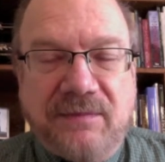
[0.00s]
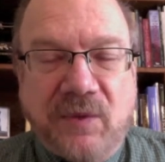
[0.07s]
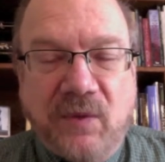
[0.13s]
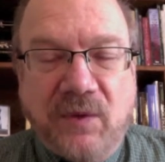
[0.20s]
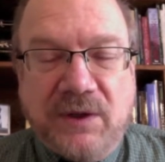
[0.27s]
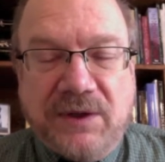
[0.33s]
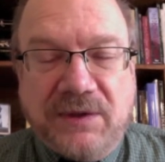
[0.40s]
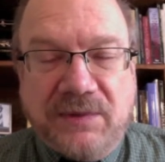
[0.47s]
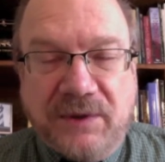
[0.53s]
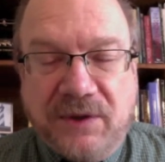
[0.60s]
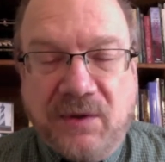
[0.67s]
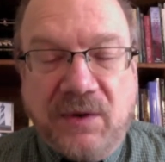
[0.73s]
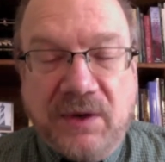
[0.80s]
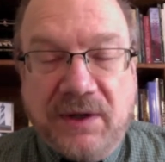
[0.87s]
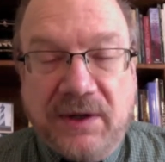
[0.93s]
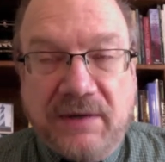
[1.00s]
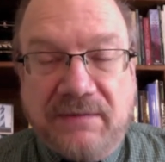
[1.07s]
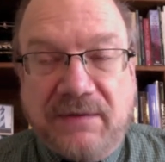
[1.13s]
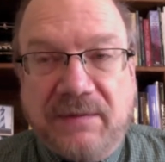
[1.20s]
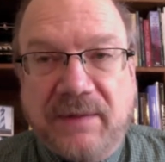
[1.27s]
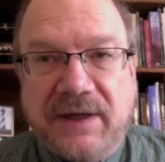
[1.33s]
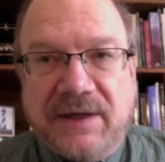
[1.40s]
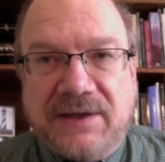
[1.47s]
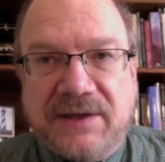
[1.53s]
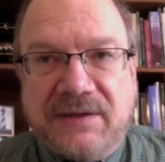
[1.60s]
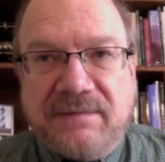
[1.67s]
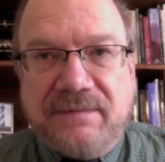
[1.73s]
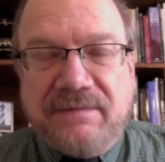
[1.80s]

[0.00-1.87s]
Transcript: or just recording information,